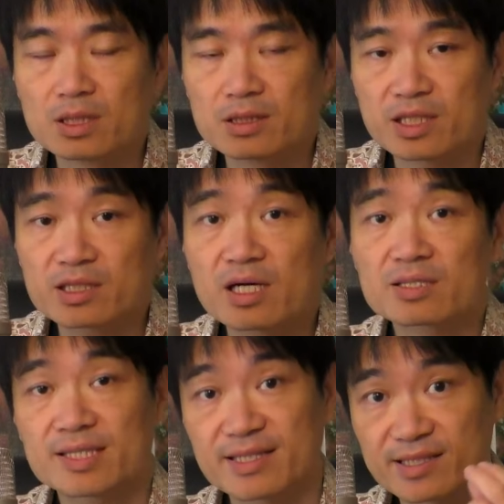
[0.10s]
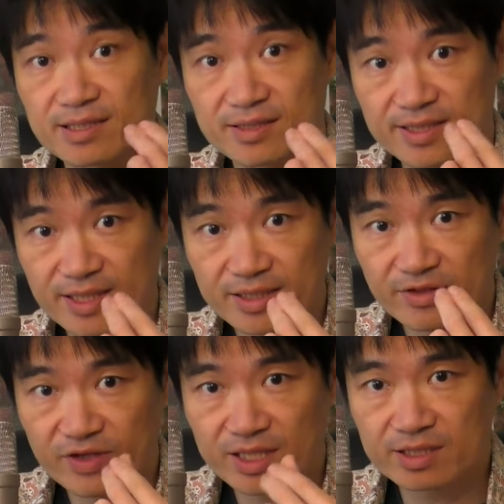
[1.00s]
TikTok is
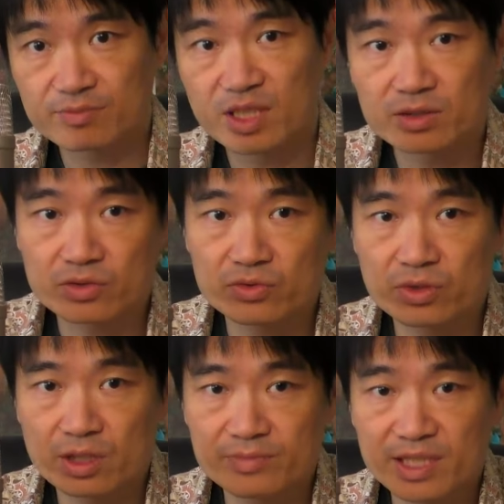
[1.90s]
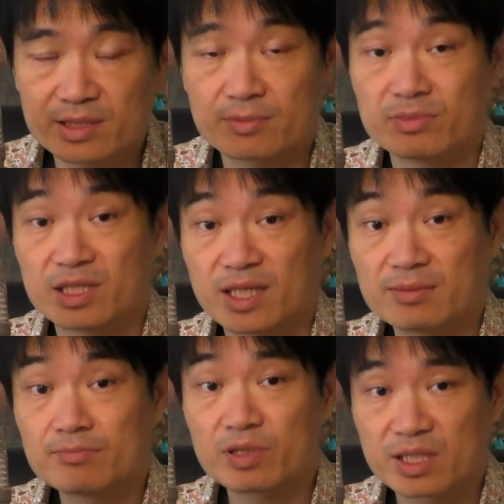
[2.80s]
incentivizing me to make some
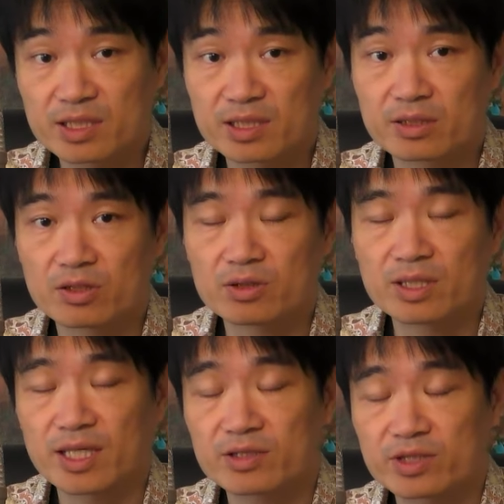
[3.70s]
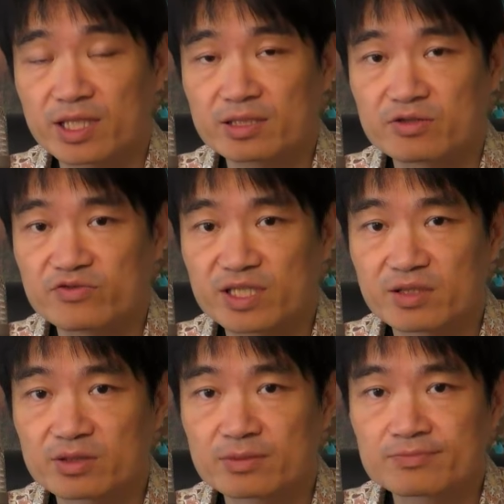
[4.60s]
non-political educational
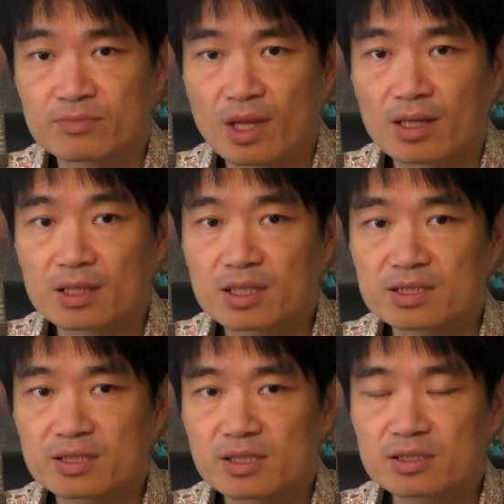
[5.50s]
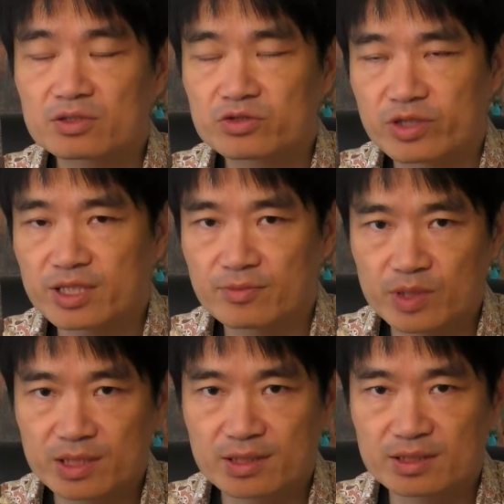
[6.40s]
videos. It's a little tricky
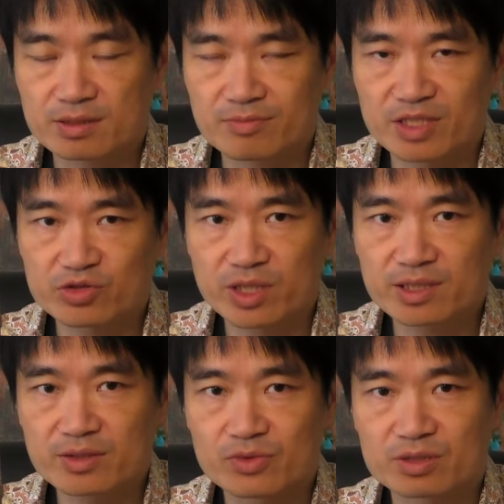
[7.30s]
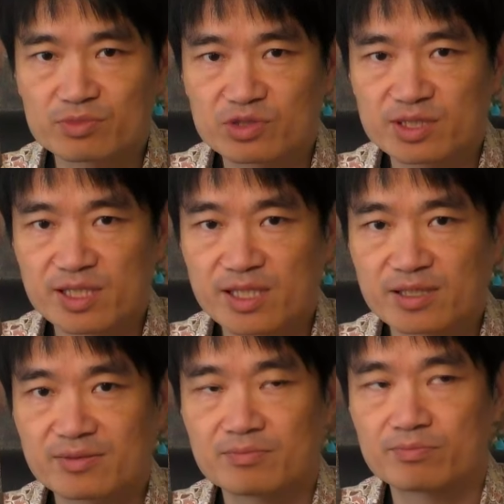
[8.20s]
because my training was mostly
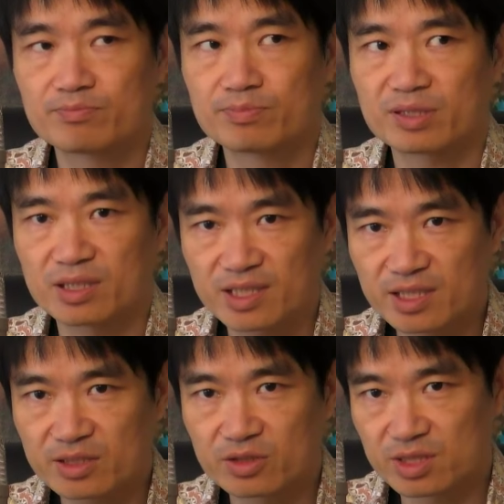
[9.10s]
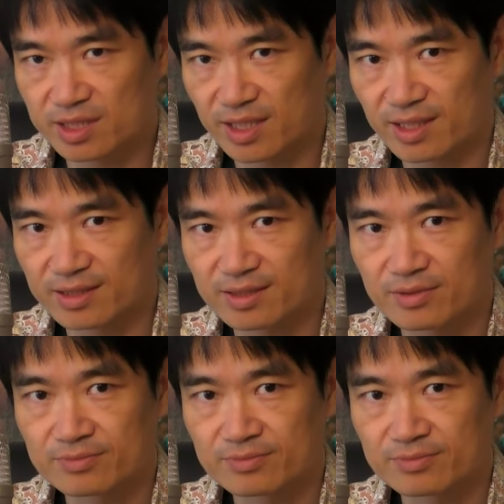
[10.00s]
in political science.